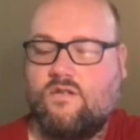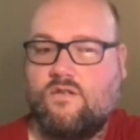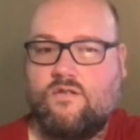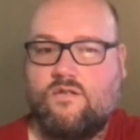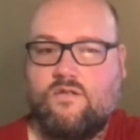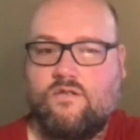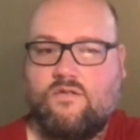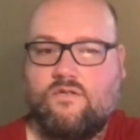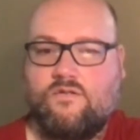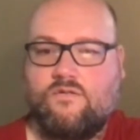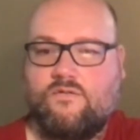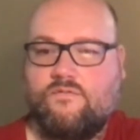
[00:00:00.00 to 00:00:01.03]

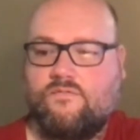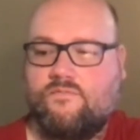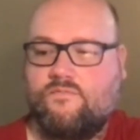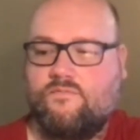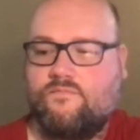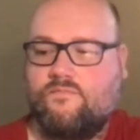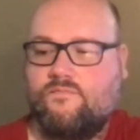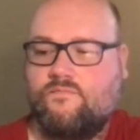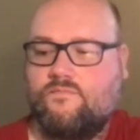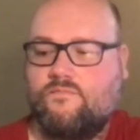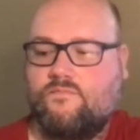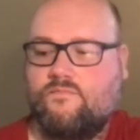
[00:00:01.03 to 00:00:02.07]

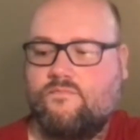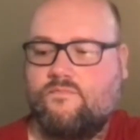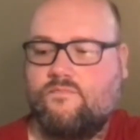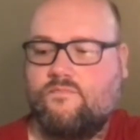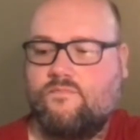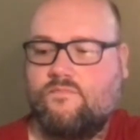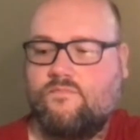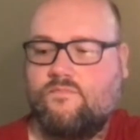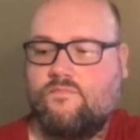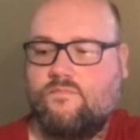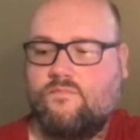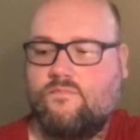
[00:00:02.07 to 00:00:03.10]

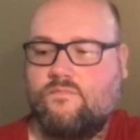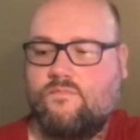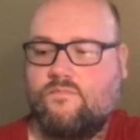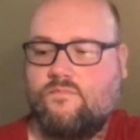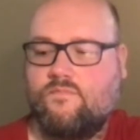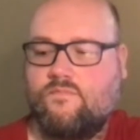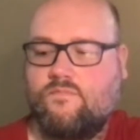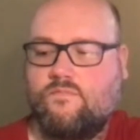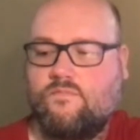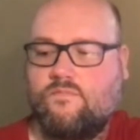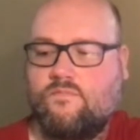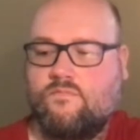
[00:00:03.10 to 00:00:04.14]

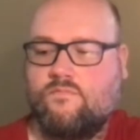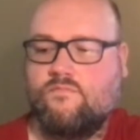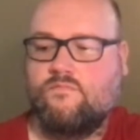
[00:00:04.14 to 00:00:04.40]
The person shown says nothing.